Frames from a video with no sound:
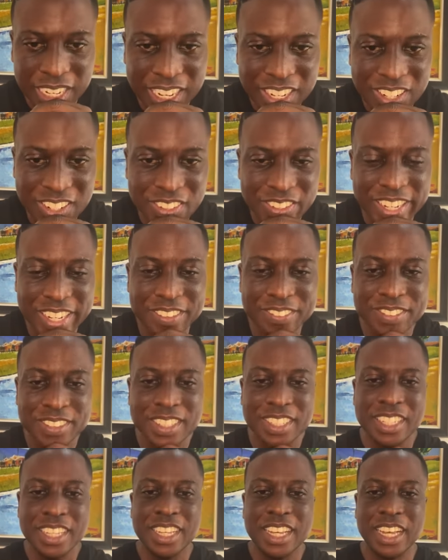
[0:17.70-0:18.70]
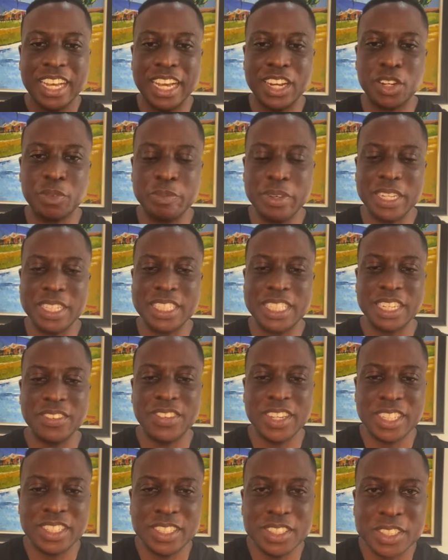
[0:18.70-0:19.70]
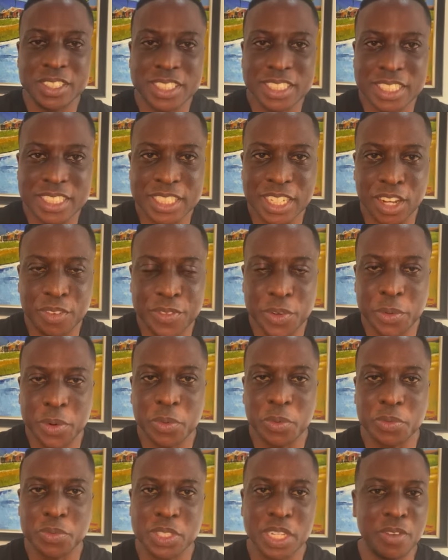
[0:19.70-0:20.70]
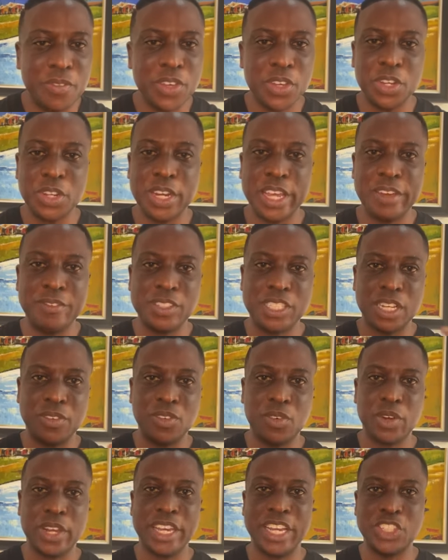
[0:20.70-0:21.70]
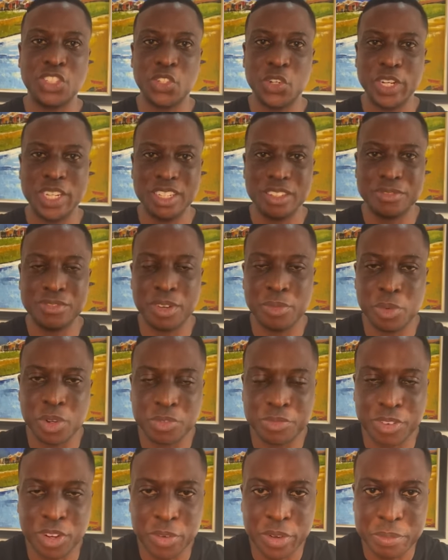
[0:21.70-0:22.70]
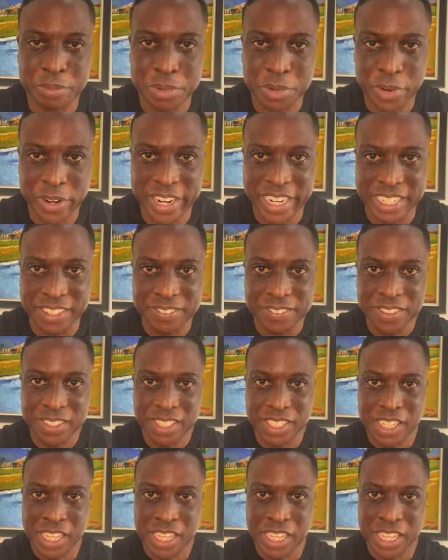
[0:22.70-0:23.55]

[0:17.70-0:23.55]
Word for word: Hallelujah. Hello, Big T V. Tell me what, tell me your name. Tell me where you're joining from before we pray.